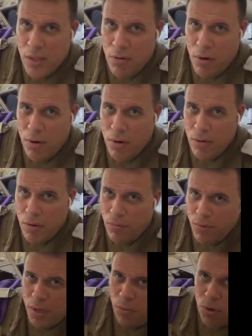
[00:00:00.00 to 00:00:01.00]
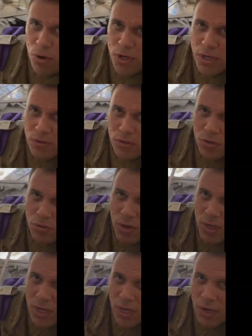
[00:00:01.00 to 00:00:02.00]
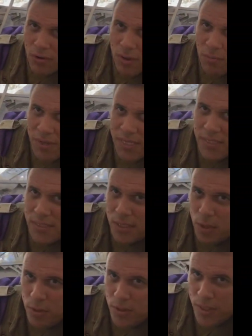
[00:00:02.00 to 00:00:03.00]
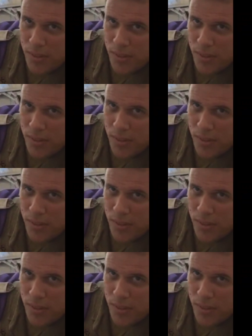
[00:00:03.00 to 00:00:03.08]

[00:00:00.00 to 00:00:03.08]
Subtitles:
they're all already working to clear the mess, the